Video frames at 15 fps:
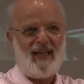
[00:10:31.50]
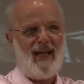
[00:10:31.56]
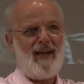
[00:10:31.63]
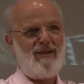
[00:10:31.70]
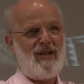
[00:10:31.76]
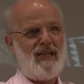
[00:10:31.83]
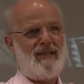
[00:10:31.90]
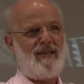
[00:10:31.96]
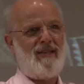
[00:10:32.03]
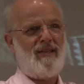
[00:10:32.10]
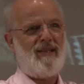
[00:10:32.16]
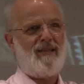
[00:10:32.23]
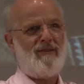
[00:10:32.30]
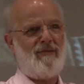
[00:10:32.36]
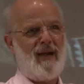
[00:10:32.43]
down into
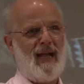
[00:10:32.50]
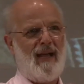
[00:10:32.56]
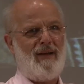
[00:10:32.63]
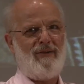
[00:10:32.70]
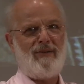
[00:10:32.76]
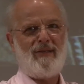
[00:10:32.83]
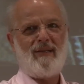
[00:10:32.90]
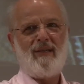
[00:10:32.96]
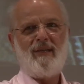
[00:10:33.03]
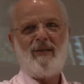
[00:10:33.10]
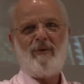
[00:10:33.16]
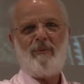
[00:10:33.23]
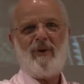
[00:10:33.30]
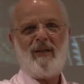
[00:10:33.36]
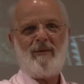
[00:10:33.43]
the ground
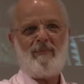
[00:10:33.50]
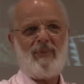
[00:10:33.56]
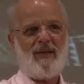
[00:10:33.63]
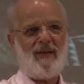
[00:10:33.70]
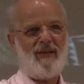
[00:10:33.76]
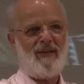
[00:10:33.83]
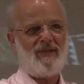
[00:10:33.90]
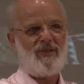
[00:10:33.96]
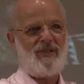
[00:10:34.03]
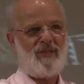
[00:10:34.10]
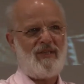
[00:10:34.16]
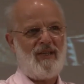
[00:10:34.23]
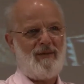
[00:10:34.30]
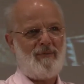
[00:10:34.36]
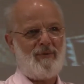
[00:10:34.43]
where the burial
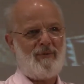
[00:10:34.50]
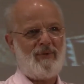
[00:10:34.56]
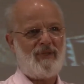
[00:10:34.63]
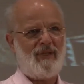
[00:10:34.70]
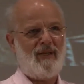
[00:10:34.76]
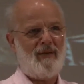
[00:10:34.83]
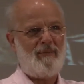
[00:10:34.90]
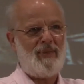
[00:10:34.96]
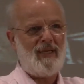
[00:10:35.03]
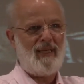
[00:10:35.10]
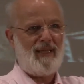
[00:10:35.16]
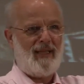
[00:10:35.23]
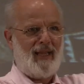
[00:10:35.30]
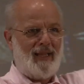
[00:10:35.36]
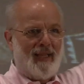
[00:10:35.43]
chamber was going to be,
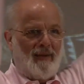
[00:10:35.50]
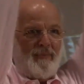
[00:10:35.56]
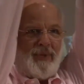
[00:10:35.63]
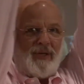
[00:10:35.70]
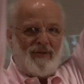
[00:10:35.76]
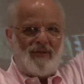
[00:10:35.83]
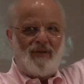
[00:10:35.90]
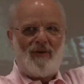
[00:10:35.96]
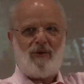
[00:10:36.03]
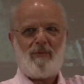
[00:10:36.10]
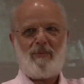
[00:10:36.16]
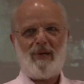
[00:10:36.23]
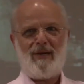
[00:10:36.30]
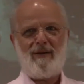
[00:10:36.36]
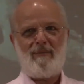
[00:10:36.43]
and then they built the whole
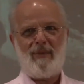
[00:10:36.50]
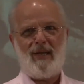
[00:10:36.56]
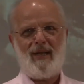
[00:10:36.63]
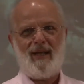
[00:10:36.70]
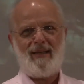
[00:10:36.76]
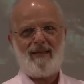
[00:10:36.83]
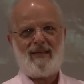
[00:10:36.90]
pyramid on